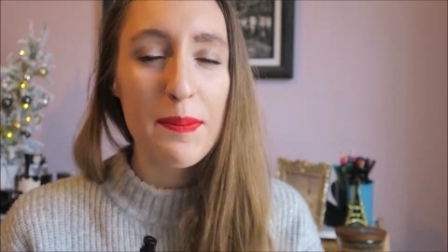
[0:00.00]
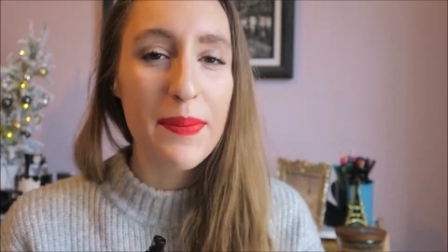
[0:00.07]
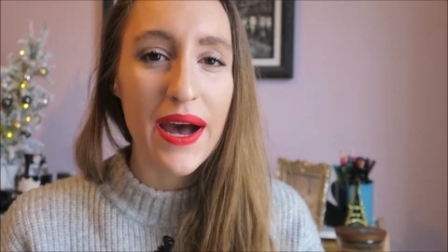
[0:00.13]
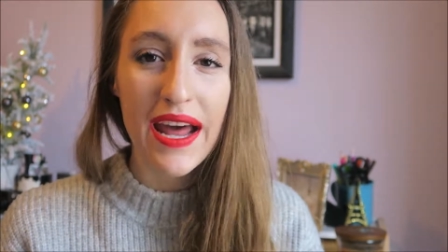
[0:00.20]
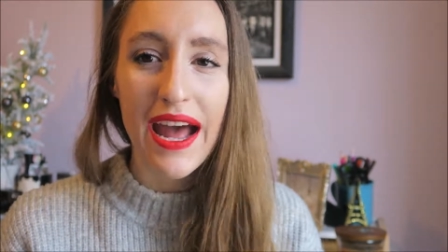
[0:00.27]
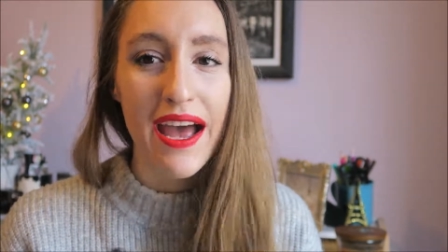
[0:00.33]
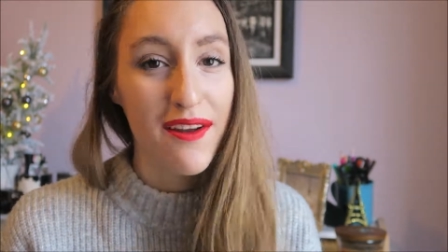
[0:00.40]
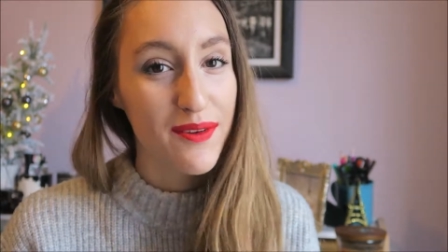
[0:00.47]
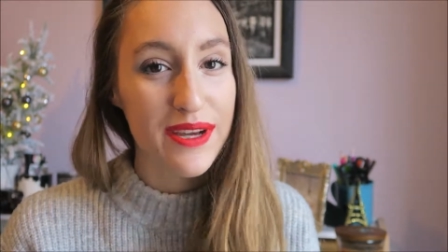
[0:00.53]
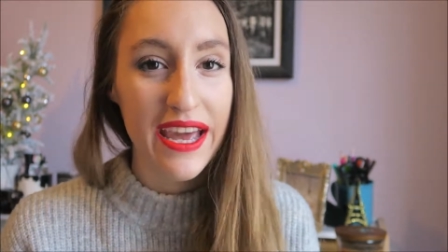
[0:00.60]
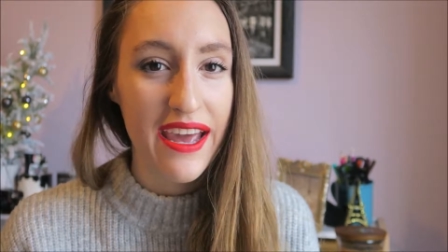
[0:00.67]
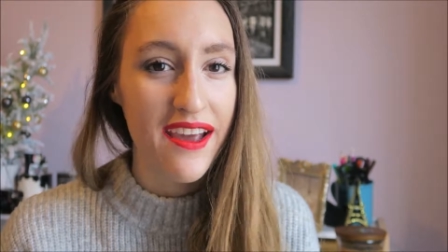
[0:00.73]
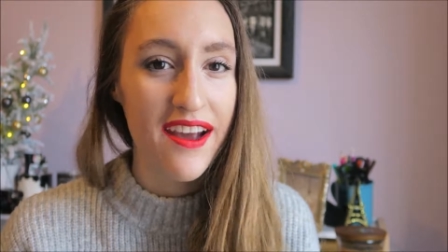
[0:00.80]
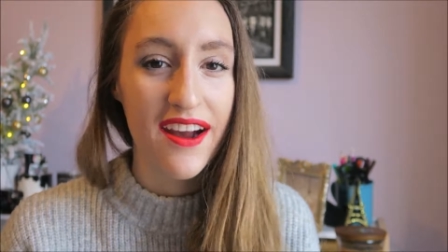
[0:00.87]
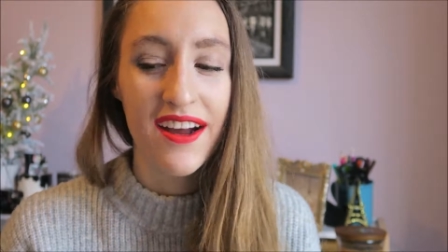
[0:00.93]
but I don't
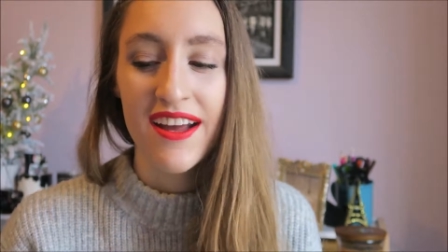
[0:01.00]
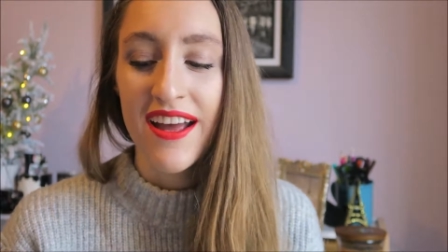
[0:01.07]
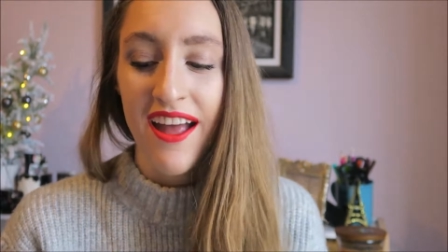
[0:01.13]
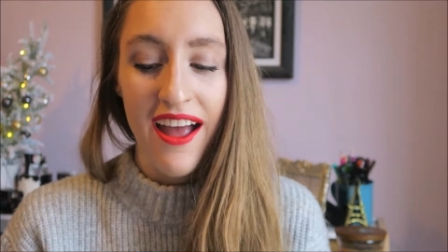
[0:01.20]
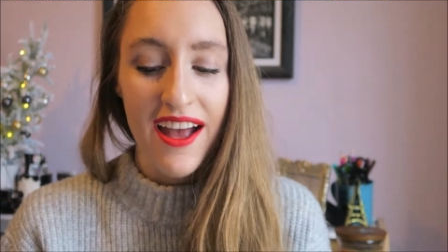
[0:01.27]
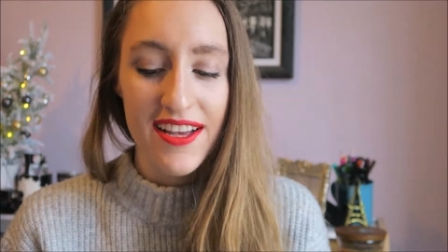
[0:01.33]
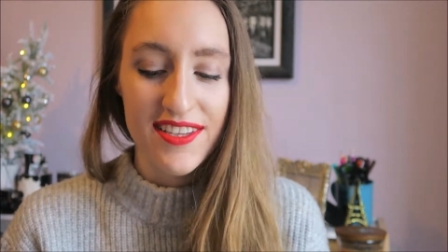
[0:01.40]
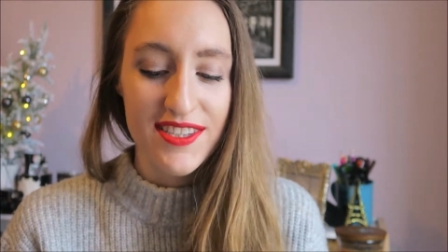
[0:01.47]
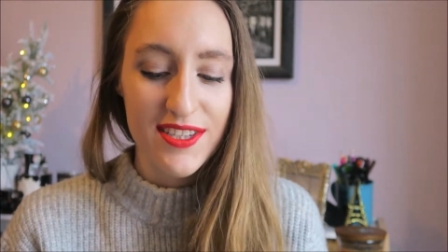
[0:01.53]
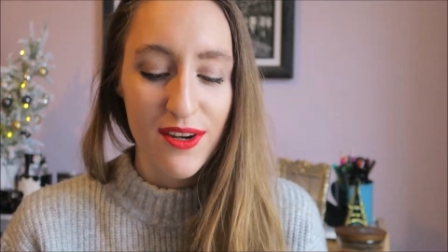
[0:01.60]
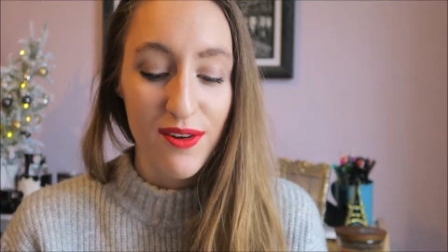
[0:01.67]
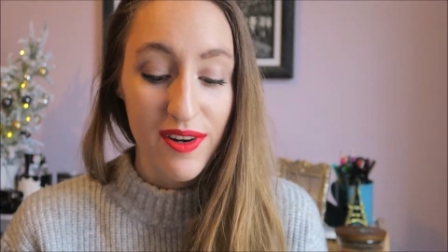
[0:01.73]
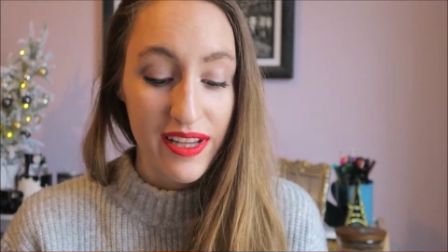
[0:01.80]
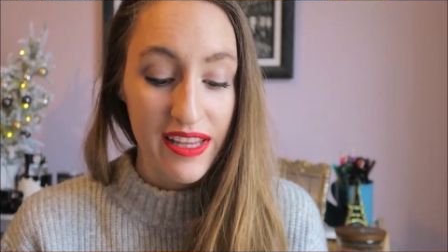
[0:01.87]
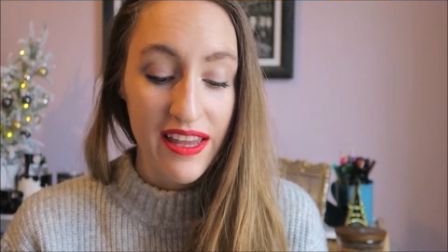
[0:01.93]
care. I
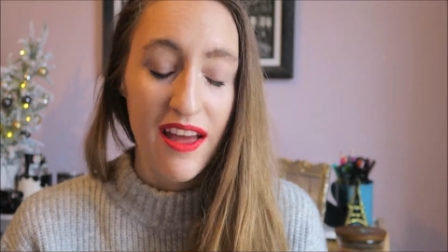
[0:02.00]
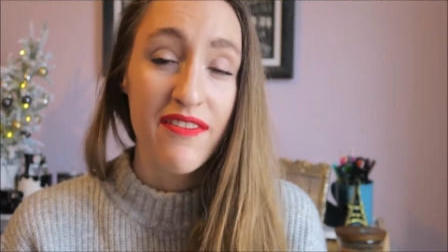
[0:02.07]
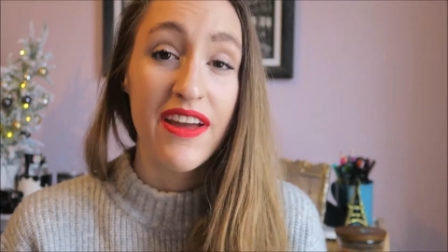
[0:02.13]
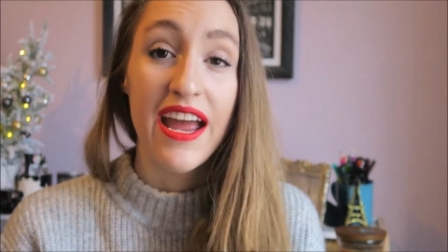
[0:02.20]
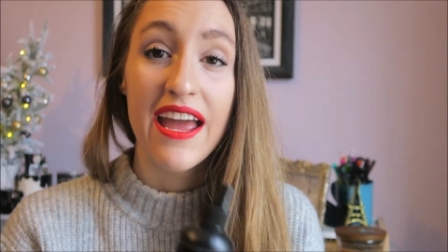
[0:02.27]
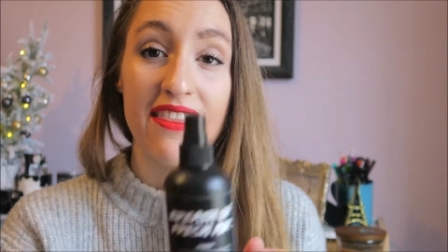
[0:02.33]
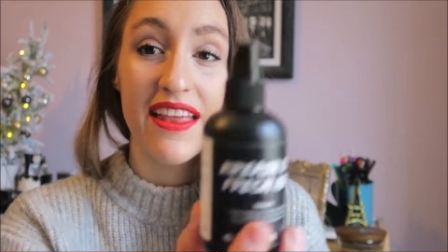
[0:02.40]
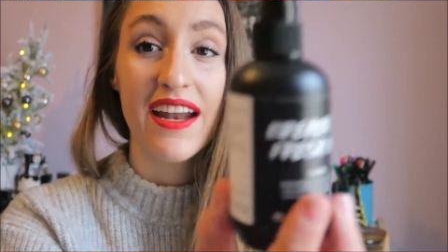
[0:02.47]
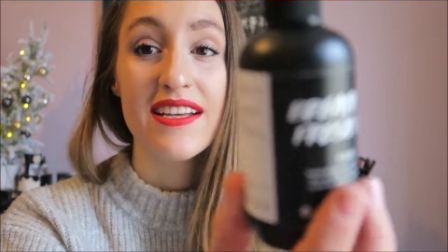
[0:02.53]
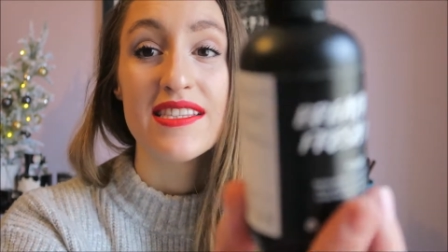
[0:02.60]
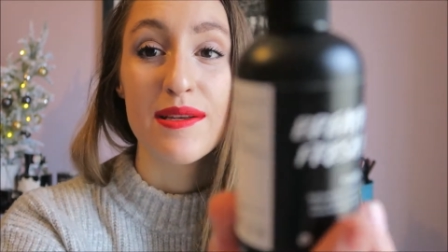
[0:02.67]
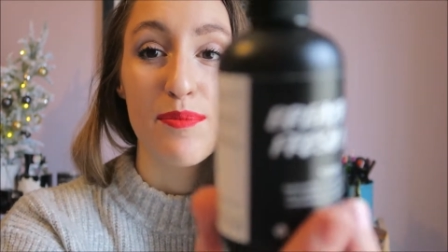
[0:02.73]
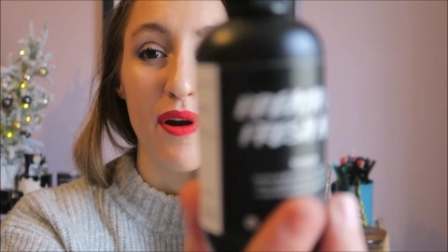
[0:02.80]
still really love it, and that is the